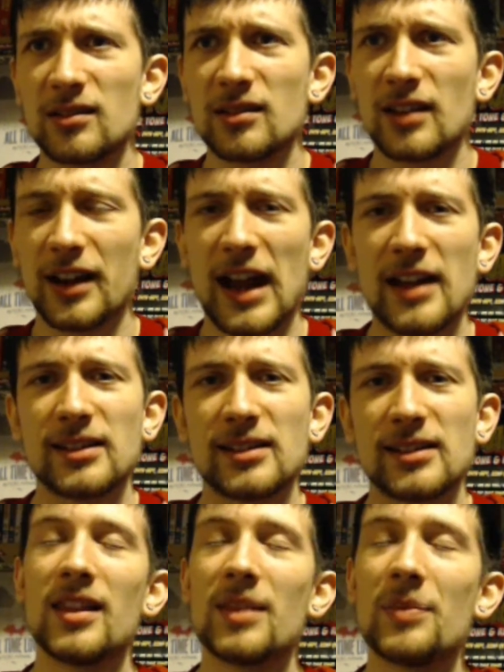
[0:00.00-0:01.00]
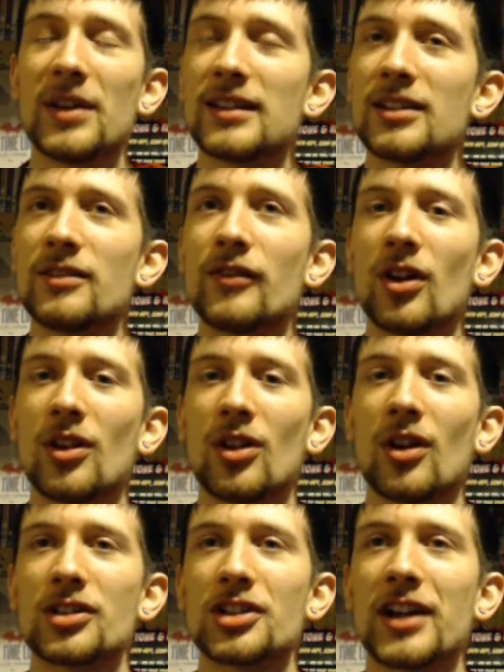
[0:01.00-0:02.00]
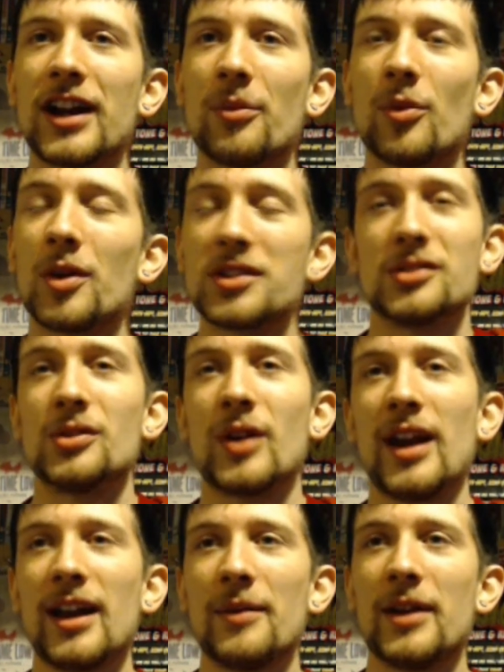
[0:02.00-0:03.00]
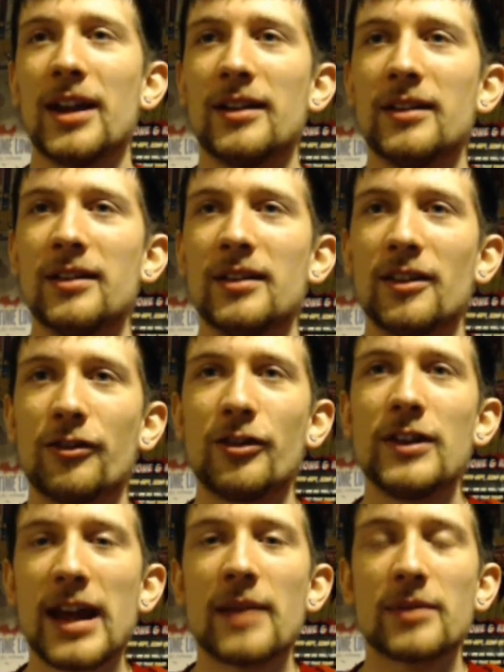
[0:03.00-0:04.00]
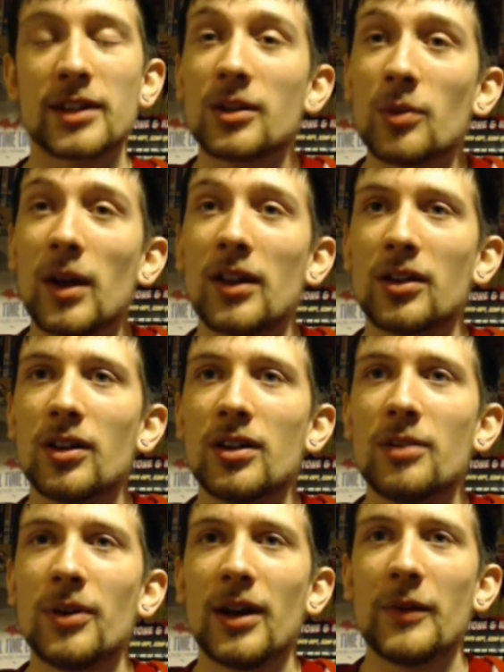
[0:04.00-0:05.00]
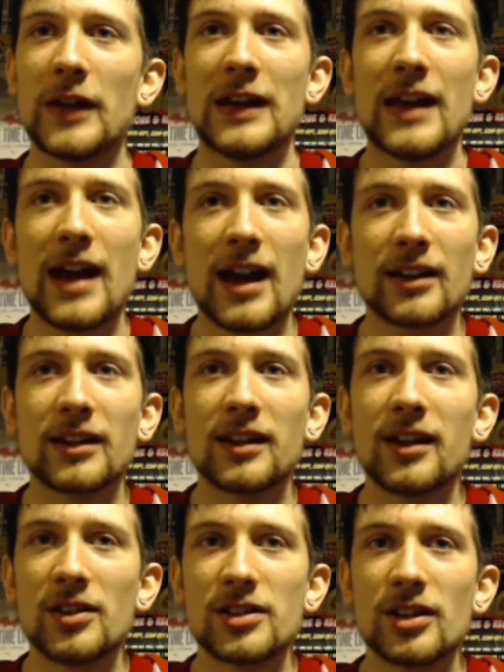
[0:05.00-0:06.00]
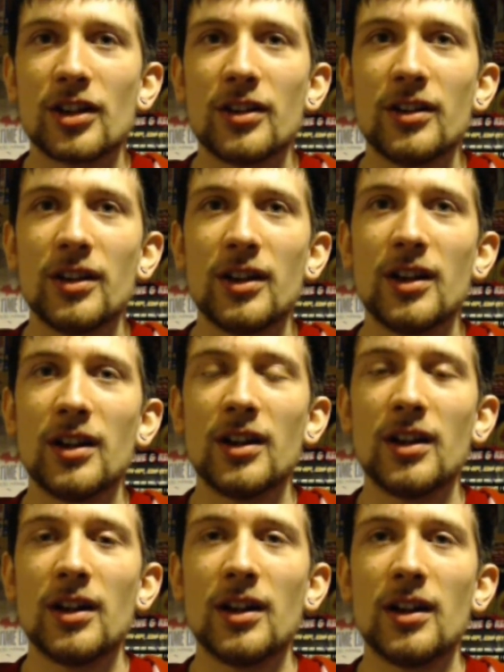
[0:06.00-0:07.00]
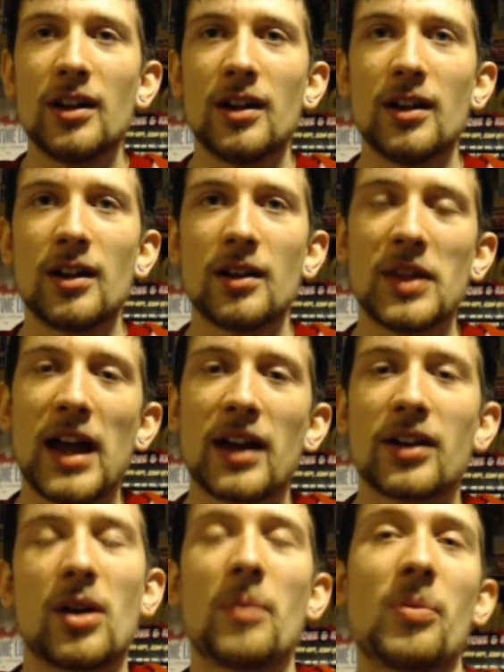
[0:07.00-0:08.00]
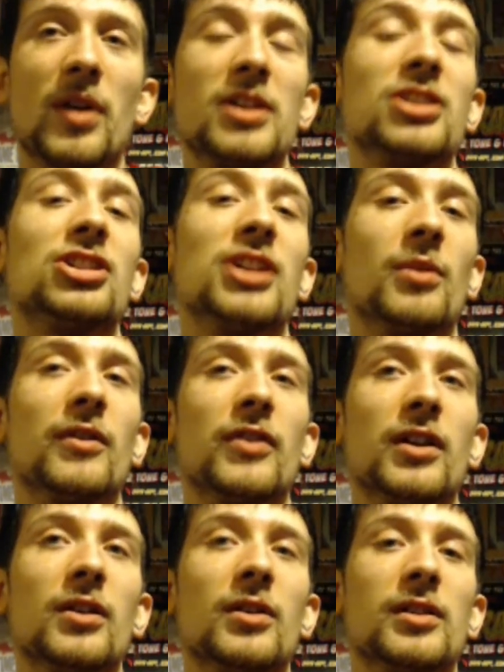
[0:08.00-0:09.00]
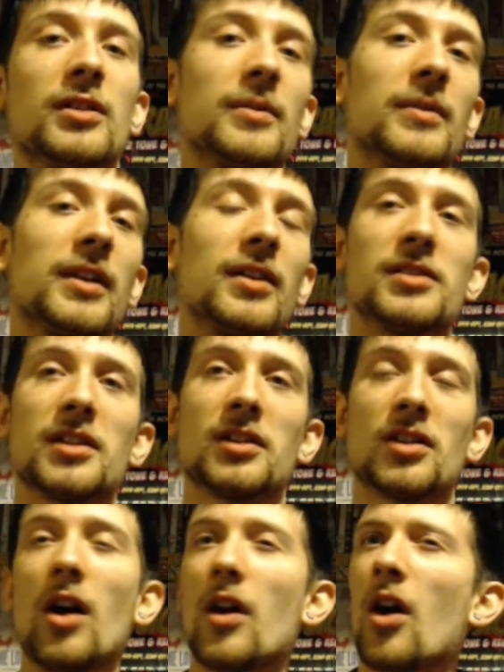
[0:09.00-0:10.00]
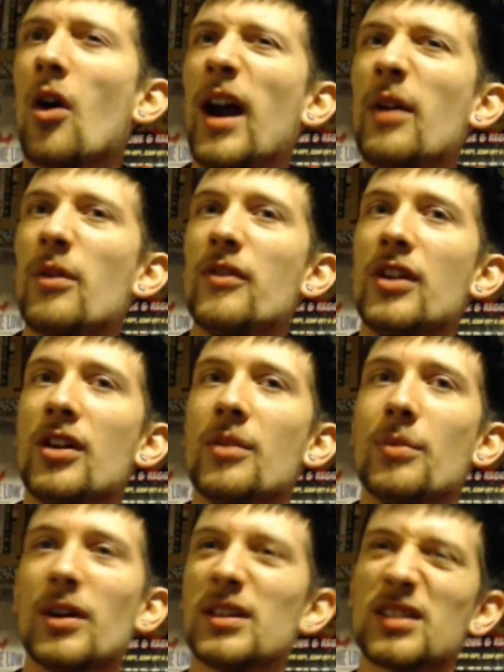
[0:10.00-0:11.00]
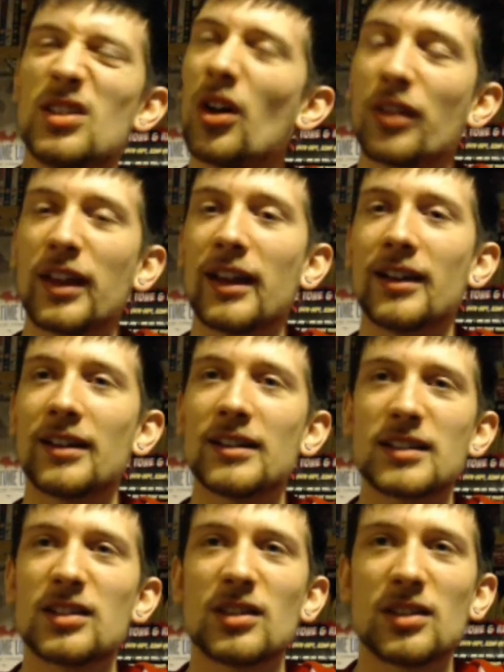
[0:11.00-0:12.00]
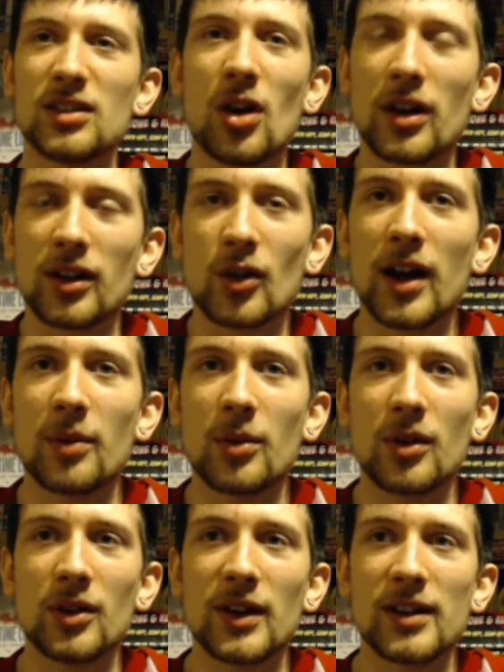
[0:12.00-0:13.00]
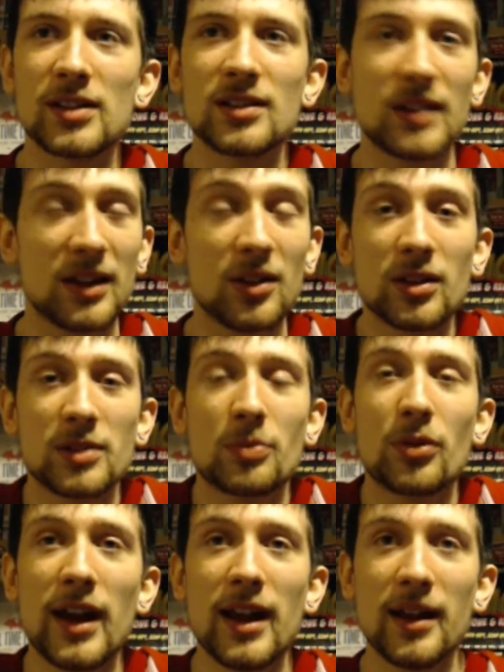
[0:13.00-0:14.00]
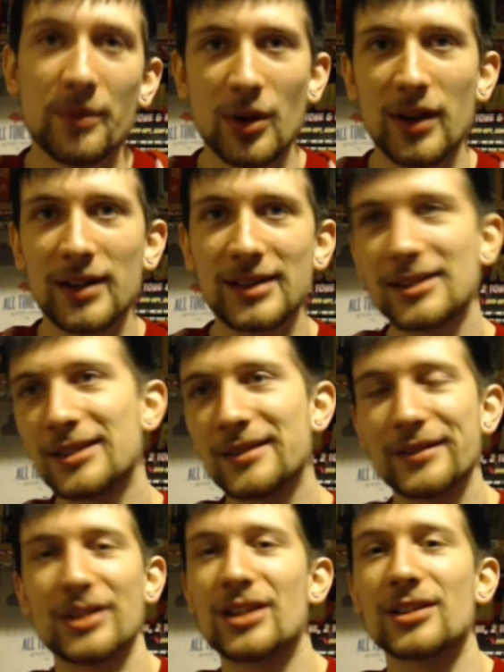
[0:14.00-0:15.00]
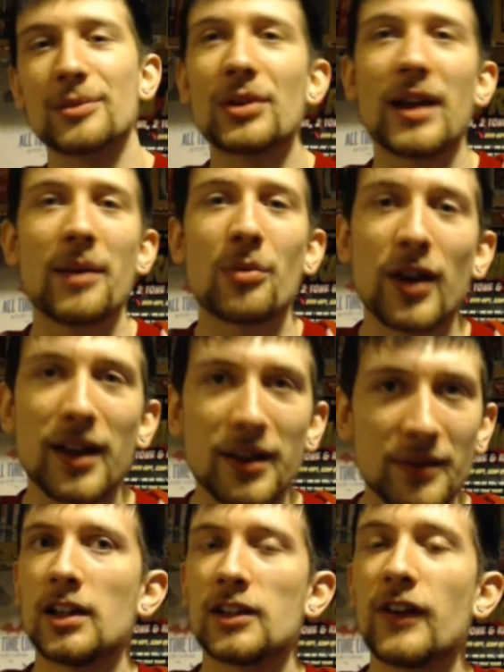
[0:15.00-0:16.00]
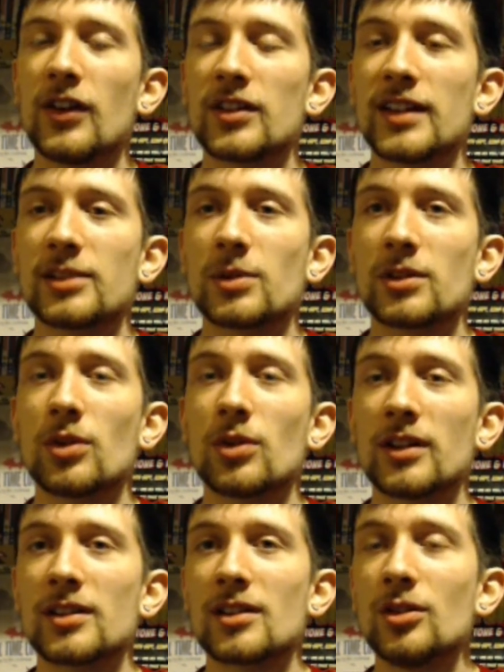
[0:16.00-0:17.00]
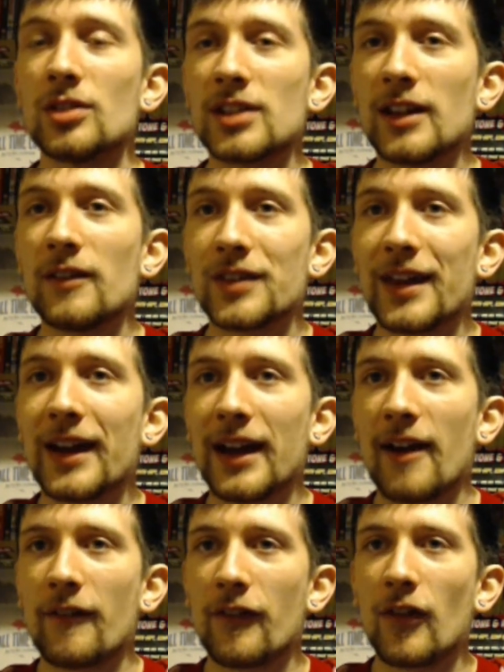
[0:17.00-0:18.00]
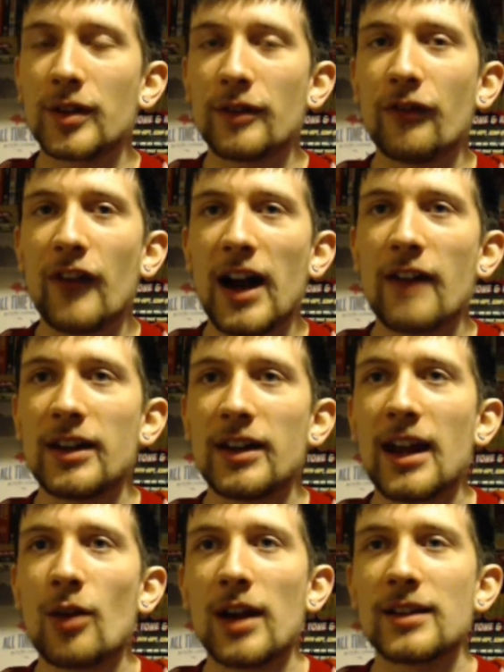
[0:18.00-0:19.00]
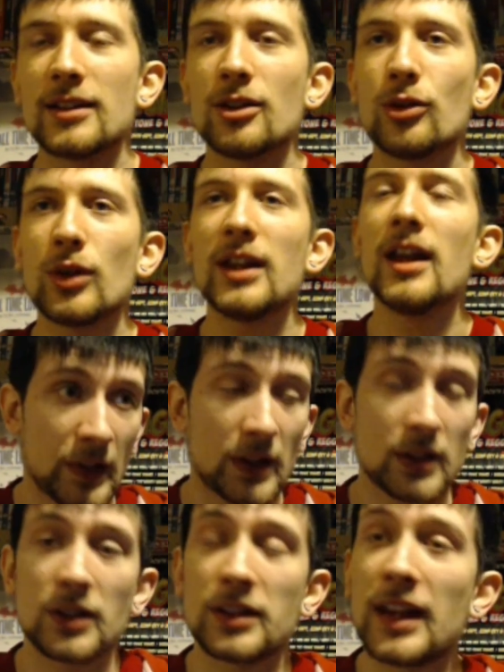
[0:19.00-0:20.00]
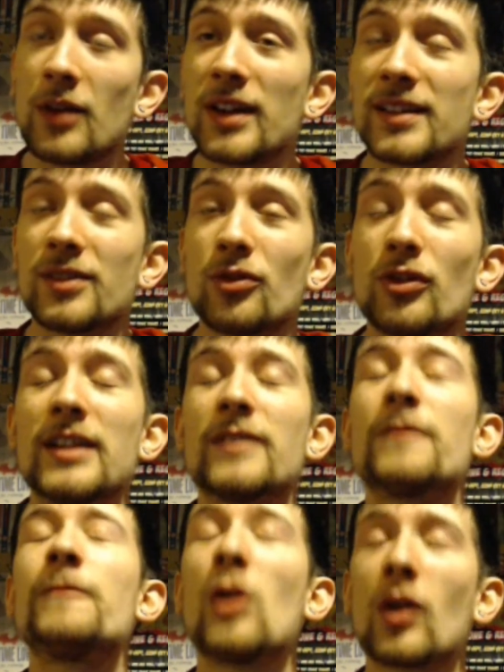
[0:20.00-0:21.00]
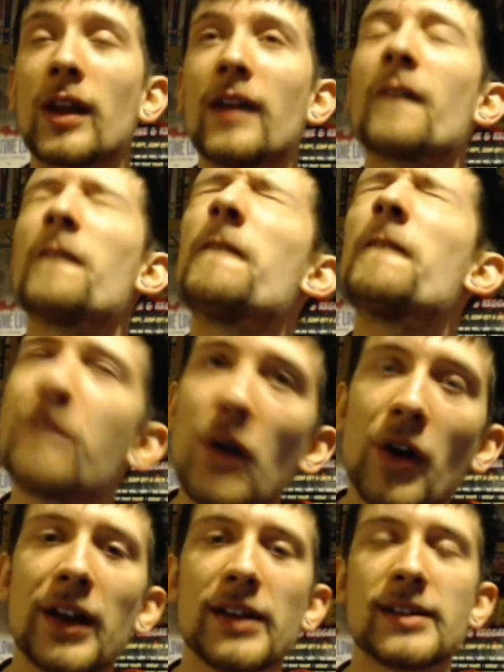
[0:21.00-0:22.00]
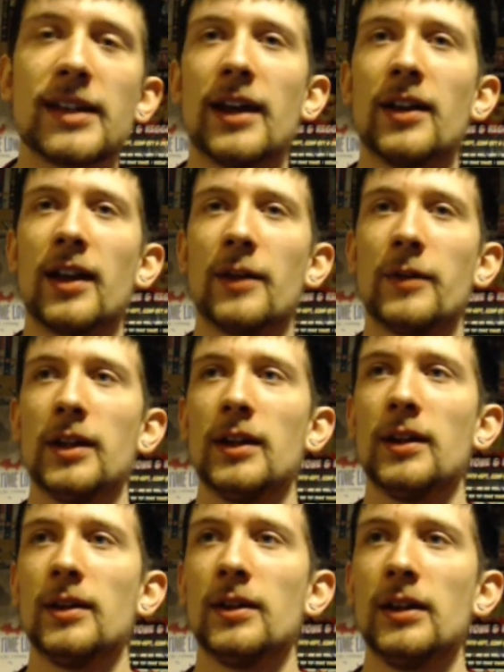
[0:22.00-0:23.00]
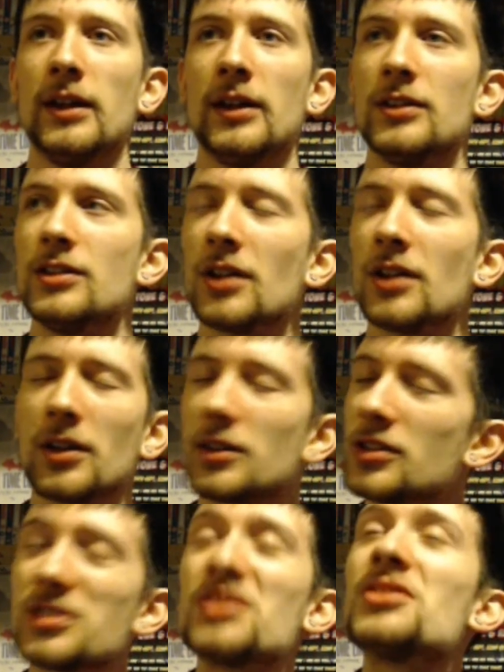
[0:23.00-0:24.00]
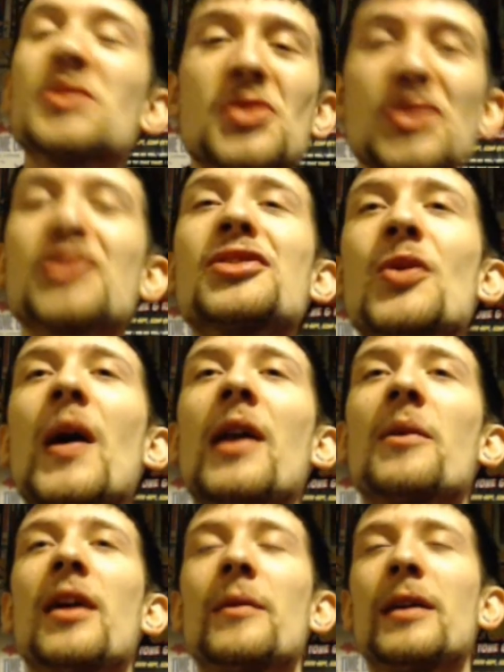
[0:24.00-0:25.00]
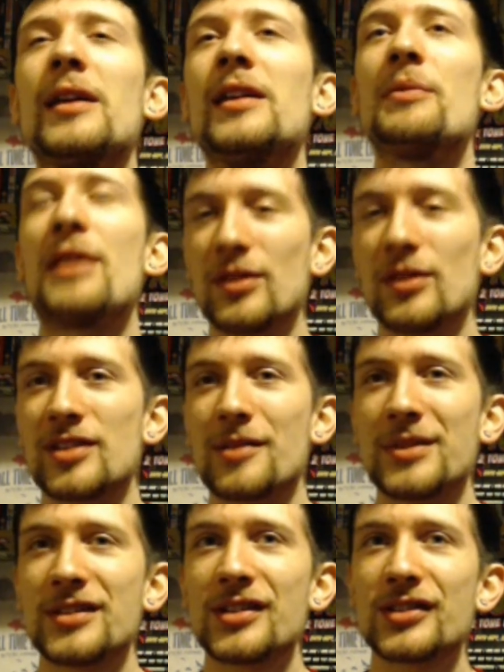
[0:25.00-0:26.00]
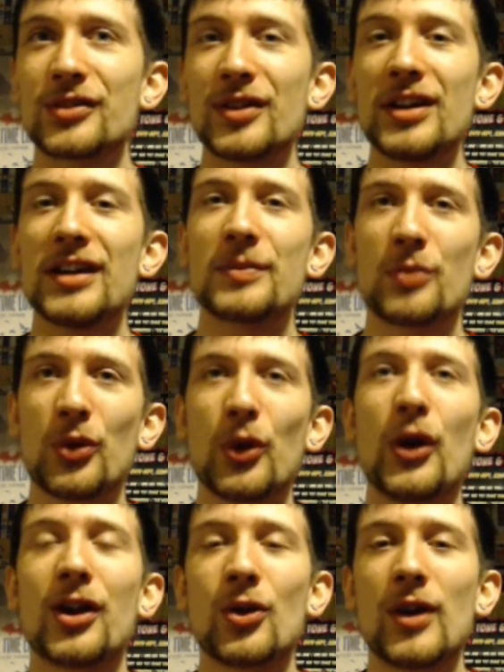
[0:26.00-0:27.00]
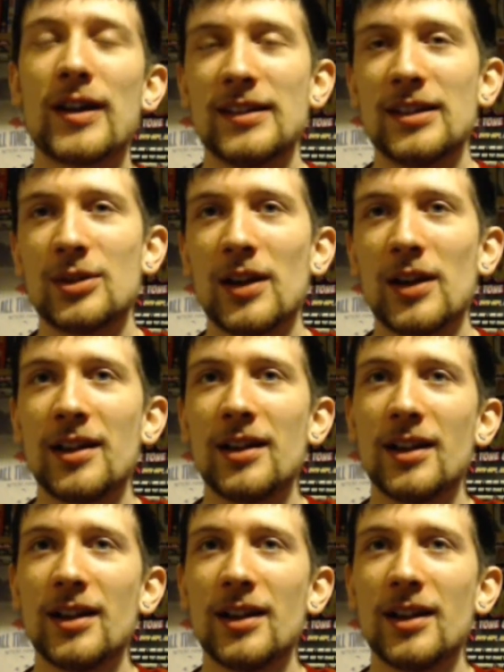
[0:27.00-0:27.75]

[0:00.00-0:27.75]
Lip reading: I guess. PlayStation 4 launch lineup wasn't great. I mean, the free games are well and good, but I mean, Knack and Killzone. Knack got pretty shit reviews. Killzone got an alright review, but it's nothing. It's not incredible. It looks pretty, but it doesn't play pretty. As far as the Xbox One exclusives that I have, Forza 5 and Dead Rising 3. So Dead Rising 3 is fucking fun as hell. I mean, it's just incredible. I mean, the amount of zombies on screen is pretty crazy as well.